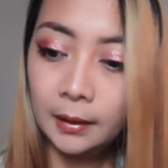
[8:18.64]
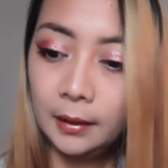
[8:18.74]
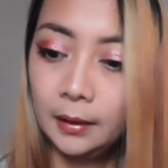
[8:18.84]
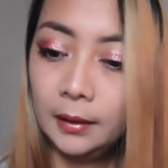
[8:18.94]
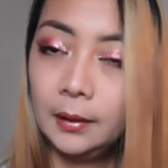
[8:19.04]

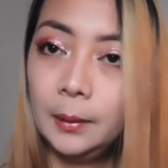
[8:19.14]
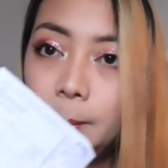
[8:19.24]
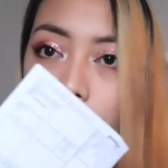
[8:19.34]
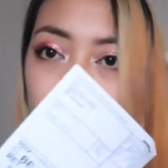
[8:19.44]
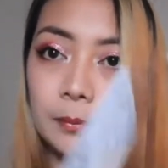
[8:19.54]

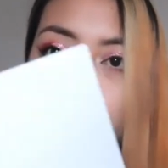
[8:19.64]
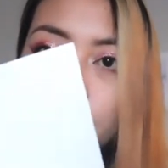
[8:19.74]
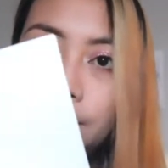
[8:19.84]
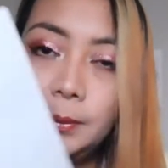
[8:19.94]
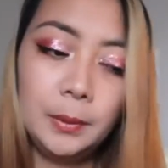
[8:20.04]

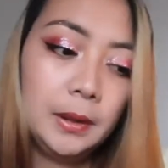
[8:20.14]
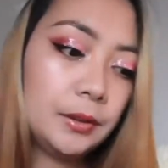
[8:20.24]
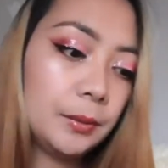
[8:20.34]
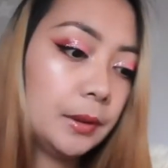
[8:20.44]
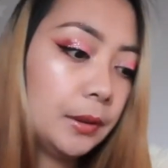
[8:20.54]
If you wanted
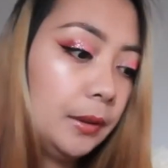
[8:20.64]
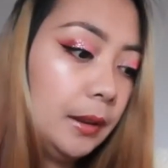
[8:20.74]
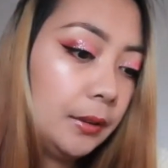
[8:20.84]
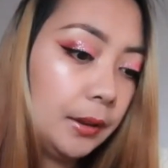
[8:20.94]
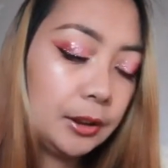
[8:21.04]
to return
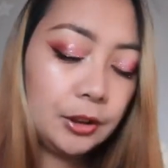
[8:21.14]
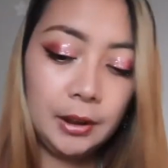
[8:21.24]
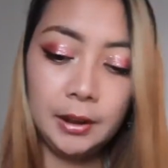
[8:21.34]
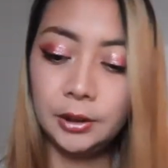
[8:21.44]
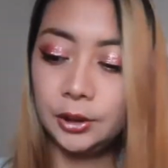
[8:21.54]
it or
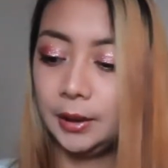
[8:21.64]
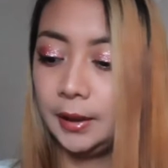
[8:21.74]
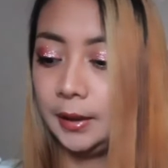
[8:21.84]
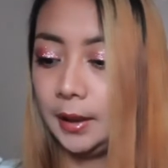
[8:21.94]
exchange it,